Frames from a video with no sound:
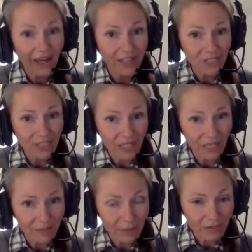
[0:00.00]
and she
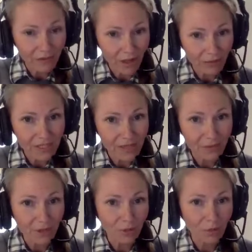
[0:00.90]
had been following
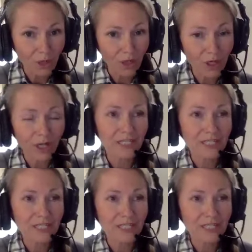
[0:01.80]
some of your work.